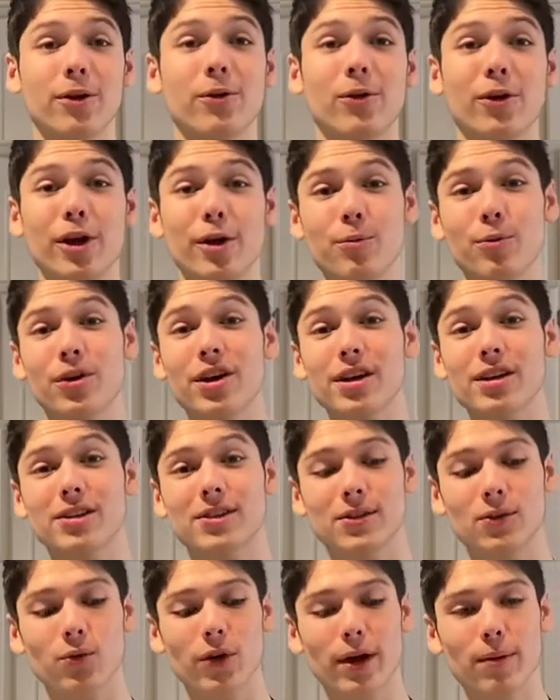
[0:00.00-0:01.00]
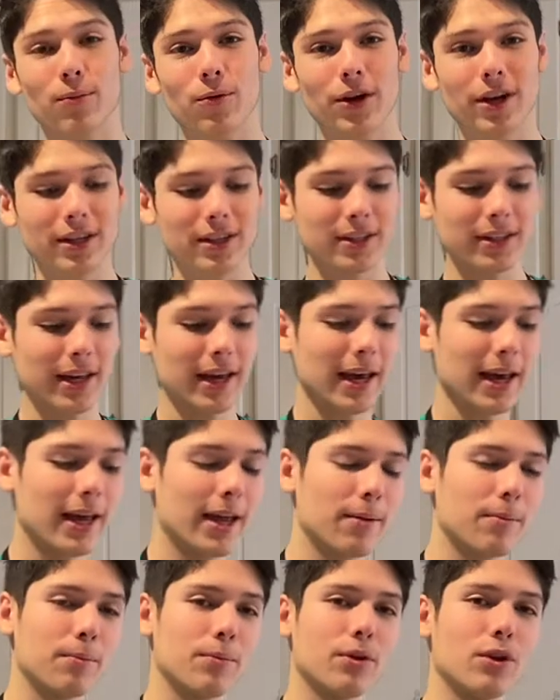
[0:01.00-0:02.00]
green bricks, red bricks,
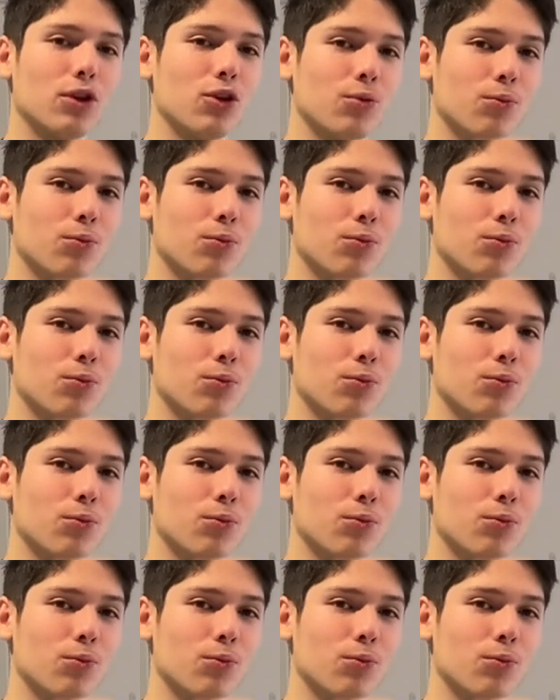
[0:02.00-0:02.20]
and blue